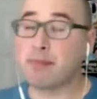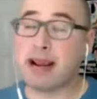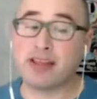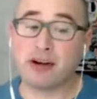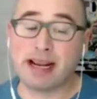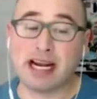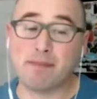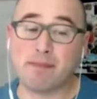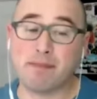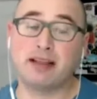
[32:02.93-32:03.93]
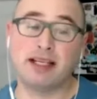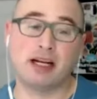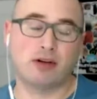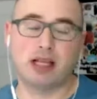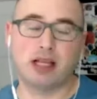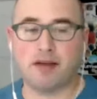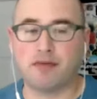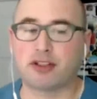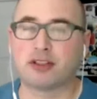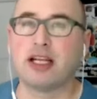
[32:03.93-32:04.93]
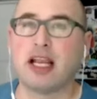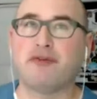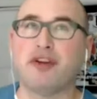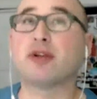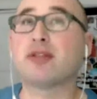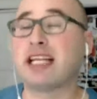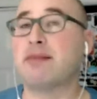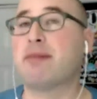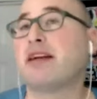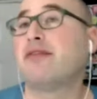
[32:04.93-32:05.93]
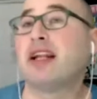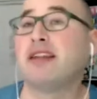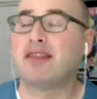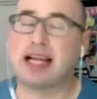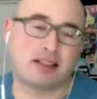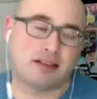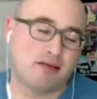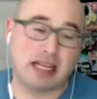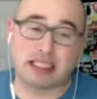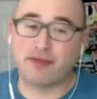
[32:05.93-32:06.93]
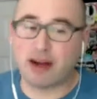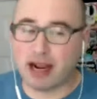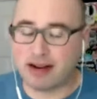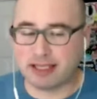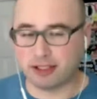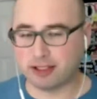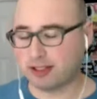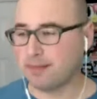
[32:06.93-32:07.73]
and there may there may not be you know if there's if you don't see a benefit that's that's fine that's